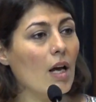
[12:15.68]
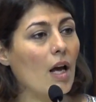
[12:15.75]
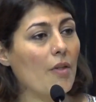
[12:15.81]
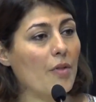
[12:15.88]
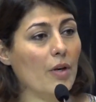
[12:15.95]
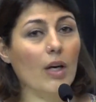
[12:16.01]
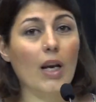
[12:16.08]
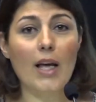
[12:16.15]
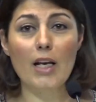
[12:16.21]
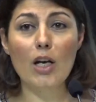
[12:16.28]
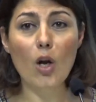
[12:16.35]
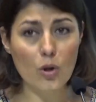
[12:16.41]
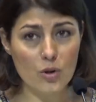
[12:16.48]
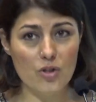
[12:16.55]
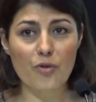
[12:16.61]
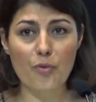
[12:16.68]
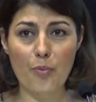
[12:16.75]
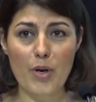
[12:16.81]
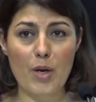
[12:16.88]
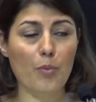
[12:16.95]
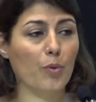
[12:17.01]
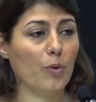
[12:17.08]
and there are like lots of
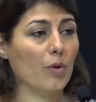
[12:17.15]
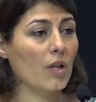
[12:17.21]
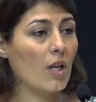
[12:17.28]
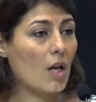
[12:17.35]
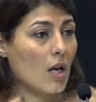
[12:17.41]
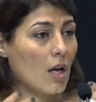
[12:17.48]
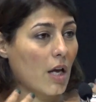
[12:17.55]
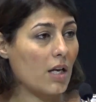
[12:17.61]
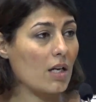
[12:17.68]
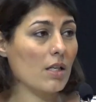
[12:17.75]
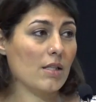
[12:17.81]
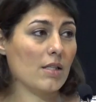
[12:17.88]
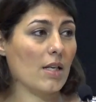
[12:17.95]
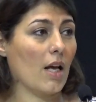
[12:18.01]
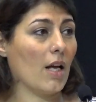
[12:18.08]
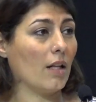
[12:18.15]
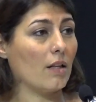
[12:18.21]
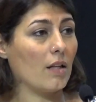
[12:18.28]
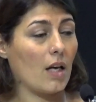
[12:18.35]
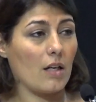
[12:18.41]
people in a cell,